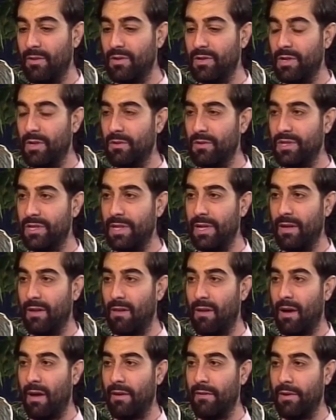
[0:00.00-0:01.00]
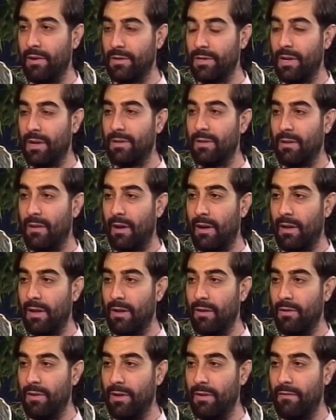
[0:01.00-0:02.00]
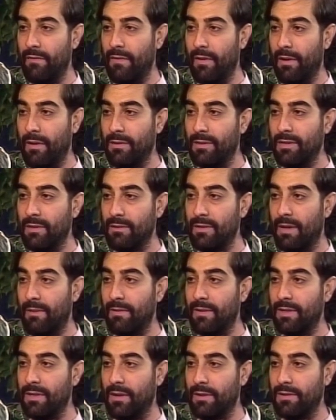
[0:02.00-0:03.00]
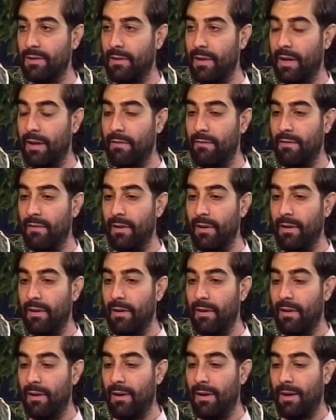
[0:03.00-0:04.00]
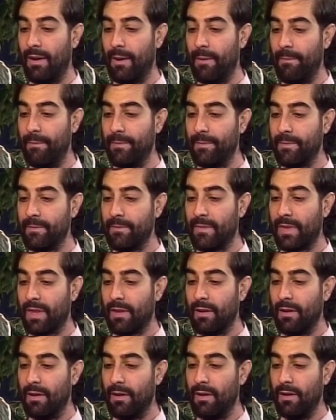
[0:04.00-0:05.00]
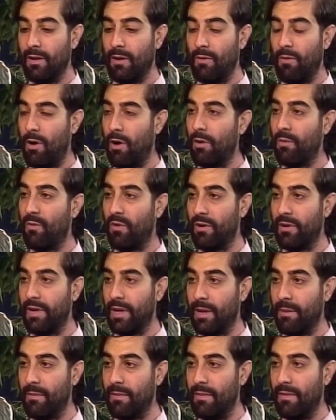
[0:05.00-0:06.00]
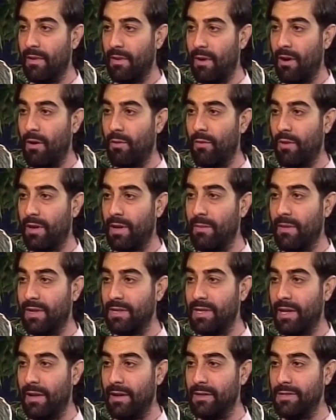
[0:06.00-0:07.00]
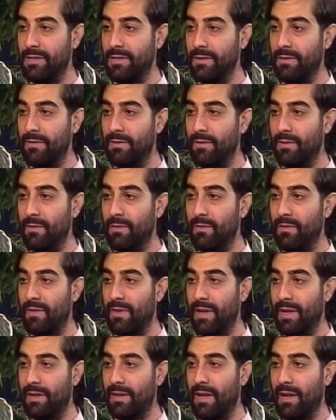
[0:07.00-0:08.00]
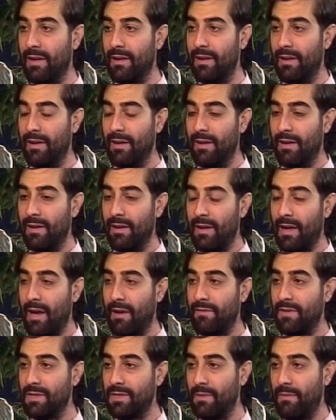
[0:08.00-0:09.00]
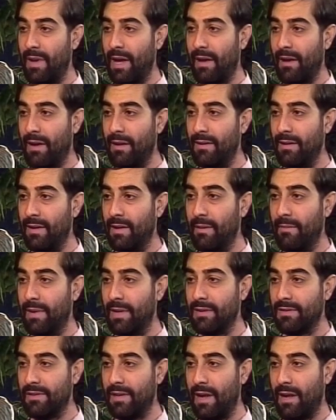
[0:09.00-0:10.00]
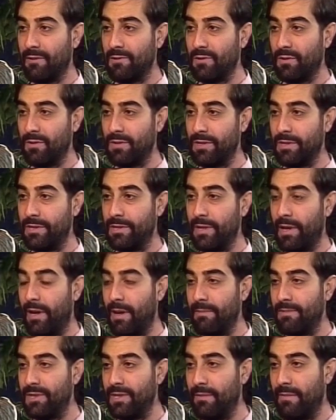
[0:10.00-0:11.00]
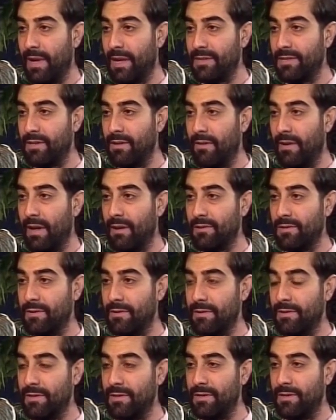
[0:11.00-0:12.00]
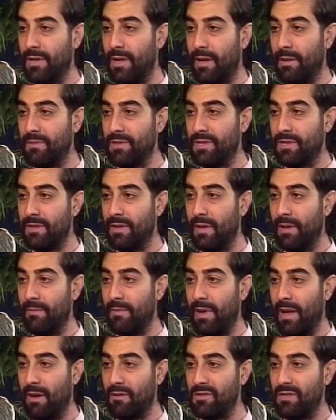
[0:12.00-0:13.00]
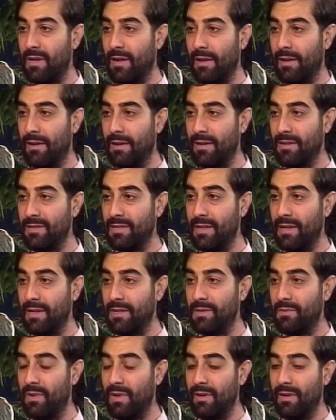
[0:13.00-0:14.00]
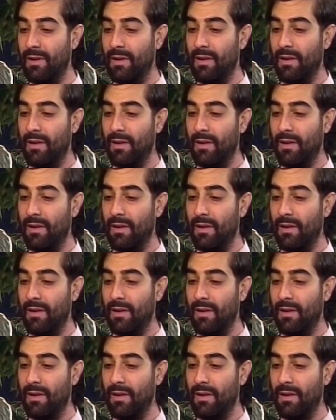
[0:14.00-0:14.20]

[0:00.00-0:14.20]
talk to a lot of union folks, you'll talk to a lot of, hardworking Montanans who think that NAFTA is a bad idea because it outsources jobs to Mexico, it outsources jobs outside of the United States, but